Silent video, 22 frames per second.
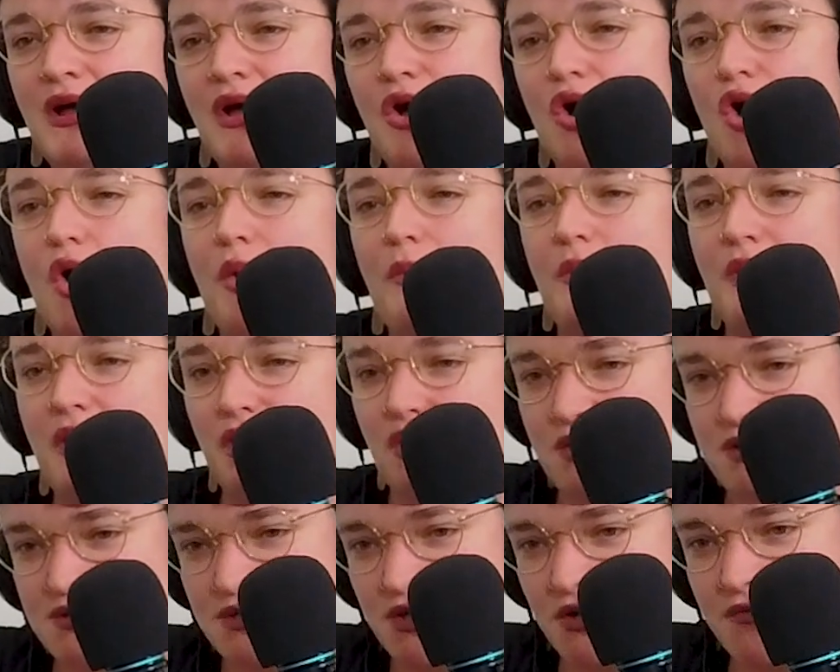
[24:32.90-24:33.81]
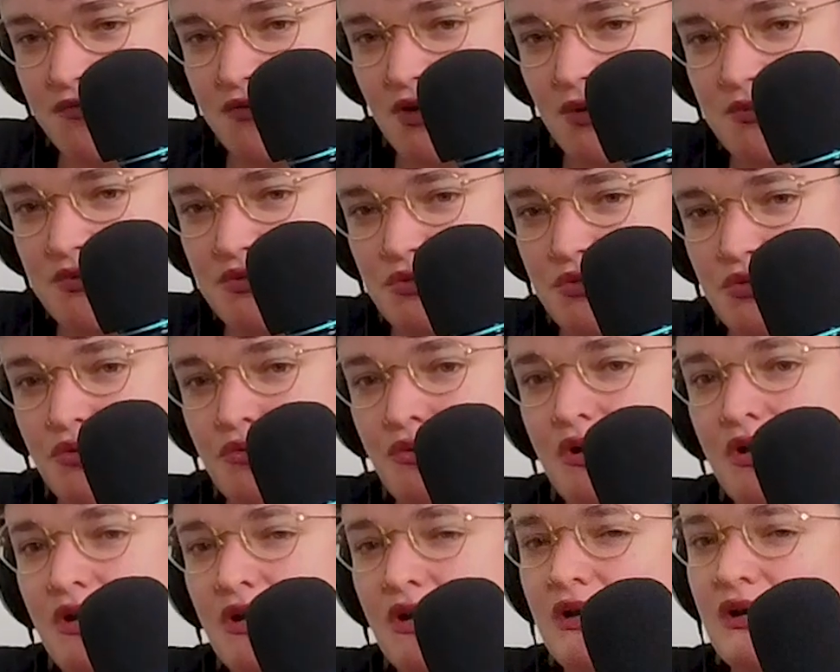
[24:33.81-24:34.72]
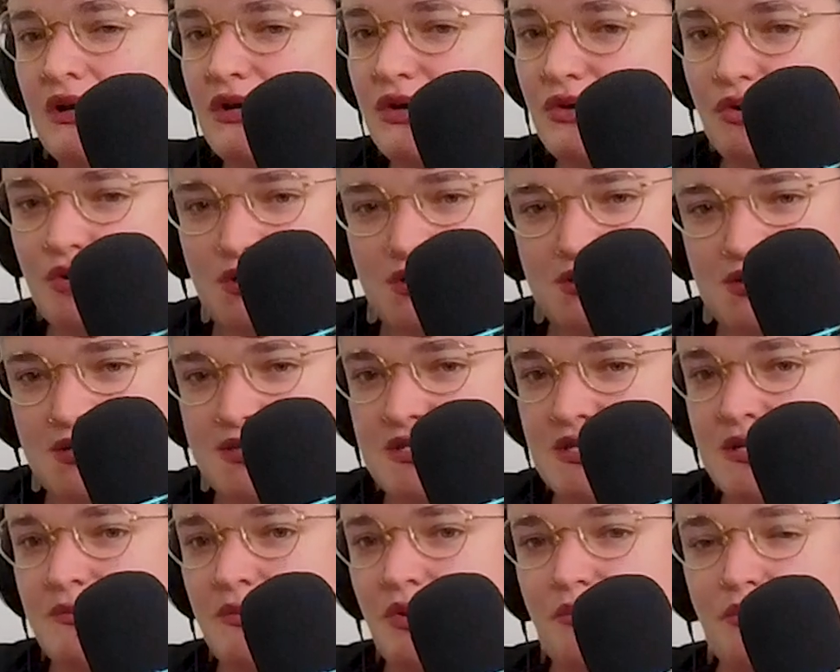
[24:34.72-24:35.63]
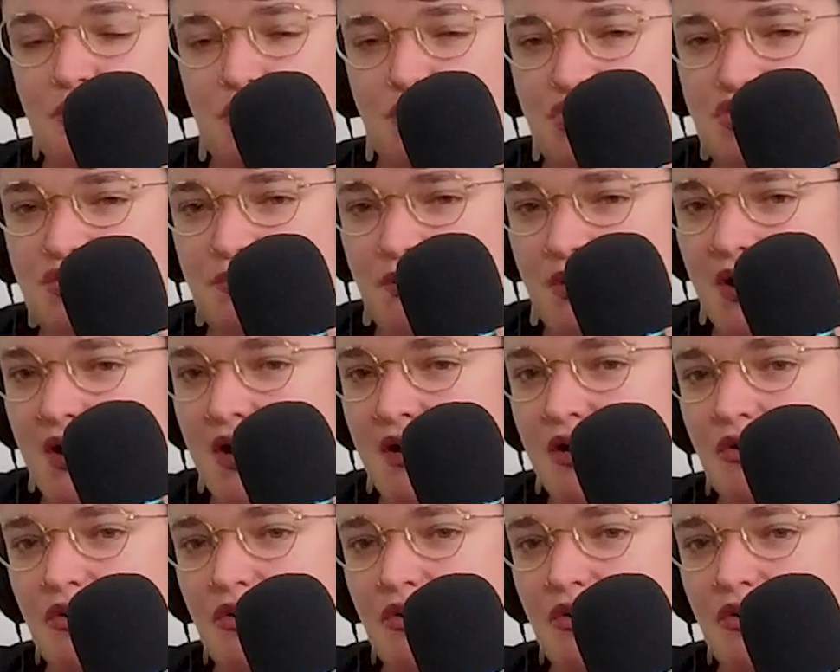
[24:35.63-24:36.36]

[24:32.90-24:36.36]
opening yourself up to criticism or pushback,